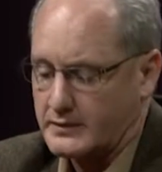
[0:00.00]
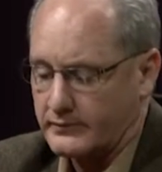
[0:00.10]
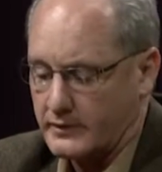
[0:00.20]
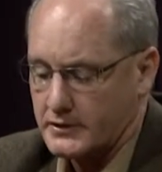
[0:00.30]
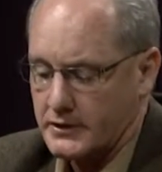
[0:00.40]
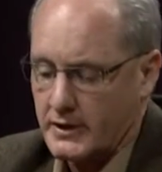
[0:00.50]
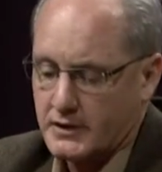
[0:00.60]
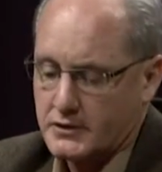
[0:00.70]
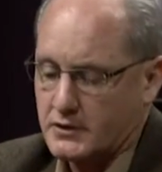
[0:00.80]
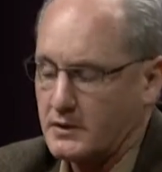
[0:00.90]
for
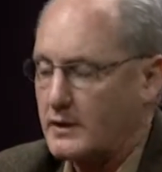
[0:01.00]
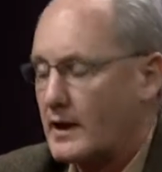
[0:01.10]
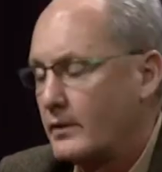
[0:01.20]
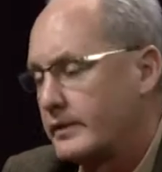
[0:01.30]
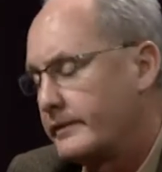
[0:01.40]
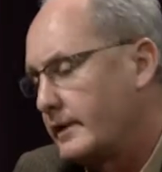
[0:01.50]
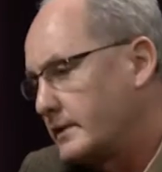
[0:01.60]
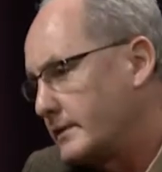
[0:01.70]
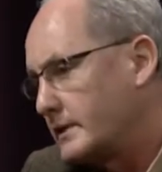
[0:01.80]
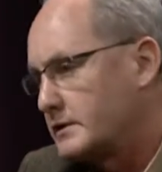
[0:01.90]
education and how we
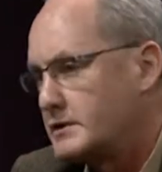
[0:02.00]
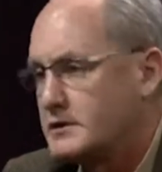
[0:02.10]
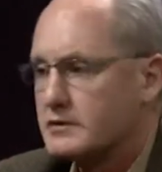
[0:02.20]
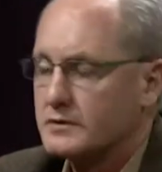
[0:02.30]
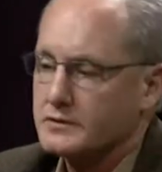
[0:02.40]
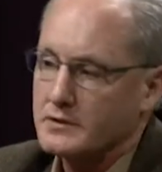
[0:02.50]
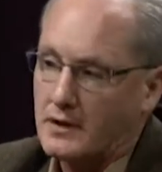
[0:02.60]
evaluate our teachers,